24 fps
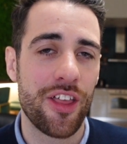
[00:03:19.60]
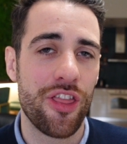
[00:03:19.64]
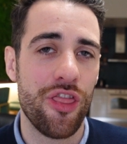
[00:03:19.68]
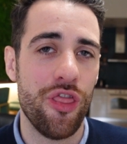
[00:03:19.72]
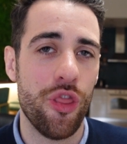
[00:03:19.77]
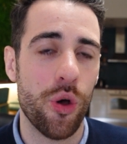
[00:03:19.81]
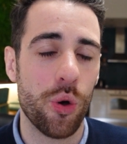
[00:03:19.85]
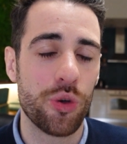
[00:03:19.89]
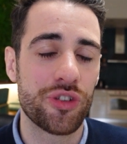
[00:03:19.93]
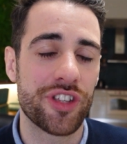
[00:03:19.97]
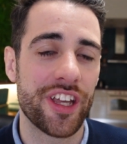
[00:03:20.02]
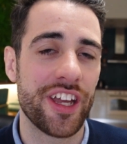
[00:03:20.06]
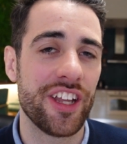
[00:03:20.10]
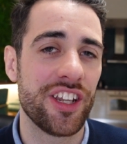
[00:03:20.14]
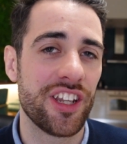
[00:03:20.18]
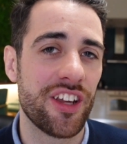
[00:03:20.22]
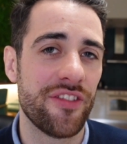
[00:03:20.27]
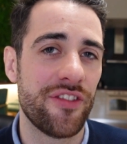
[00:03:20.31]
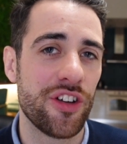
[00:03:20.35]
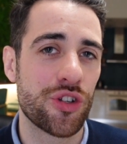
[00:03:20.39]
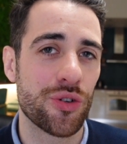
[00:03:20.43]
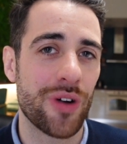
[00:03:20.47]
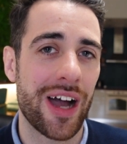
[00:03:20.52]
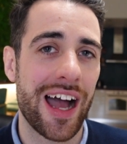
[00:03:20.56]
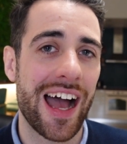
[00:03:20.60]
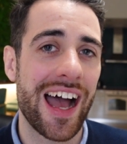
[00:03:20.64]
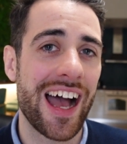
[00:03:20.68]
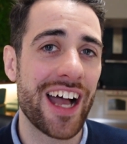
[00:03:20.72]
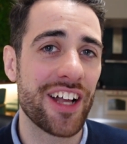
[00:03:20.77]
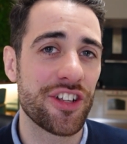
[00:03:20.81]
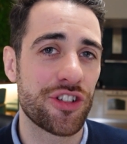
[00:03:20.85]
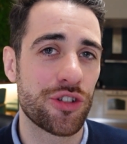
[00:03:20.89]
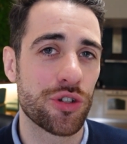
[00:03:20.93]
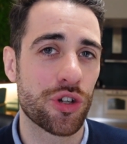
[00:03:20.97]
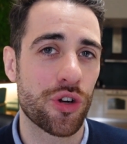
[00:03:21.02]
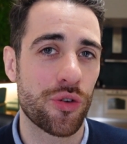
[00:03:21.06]
those individual
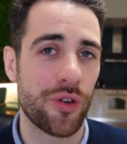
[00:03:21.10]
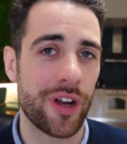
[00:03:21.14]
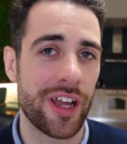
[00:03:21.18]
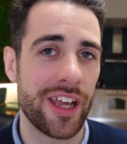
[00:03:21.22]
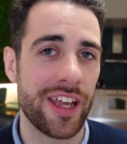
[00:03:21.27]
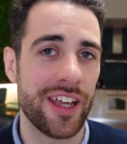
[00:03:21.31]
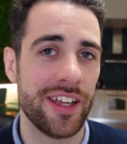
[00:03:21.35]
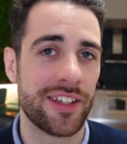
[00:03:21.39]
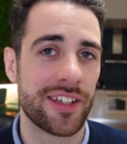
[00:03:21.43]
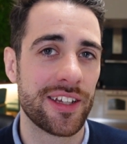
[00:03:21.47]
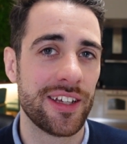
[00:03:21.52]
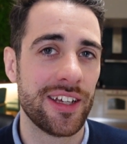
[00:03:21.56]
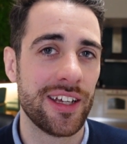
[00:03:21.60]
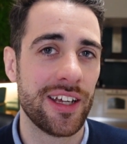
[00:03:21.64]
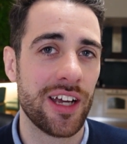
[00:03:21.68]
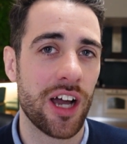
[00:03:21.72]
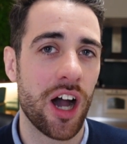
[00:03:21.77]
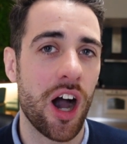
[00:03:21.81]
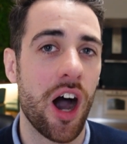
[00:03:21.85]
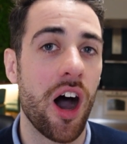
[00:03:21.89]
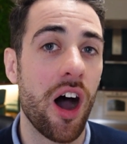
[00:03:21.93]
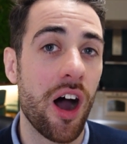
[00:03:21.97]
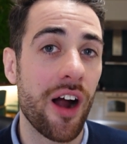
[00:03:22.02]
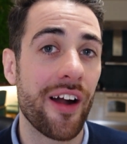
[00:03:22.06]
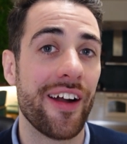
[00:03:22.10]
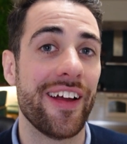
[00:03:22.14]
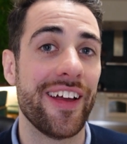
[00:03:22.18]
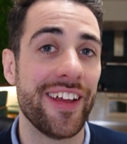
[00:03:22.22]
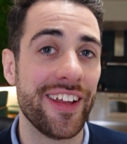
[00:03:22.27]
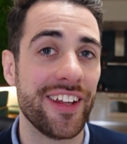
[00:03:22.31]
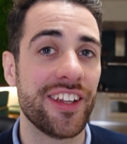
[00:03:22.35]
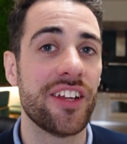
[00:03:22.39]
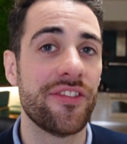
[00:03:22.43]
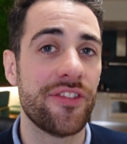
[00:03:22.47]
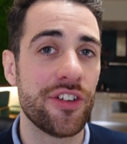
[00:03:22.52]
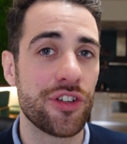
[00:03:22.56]
ads you created are
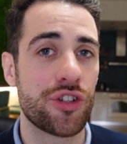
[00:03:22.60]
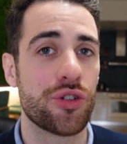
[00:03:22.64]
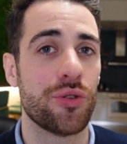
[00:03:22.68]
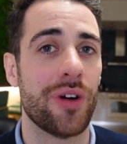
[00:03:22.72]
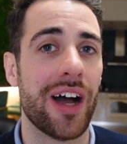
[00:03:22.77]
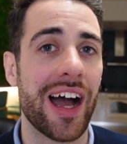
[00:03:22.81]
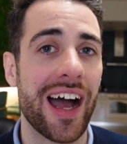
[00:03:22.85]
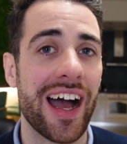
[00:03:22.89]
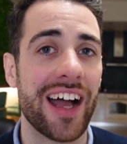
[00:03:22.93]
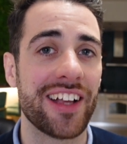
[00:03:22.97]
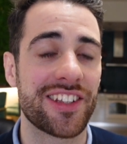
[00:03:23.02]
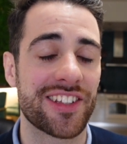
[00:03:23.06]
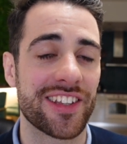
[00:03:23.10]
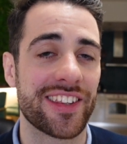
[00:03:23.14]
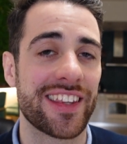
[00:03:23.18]
individual ads.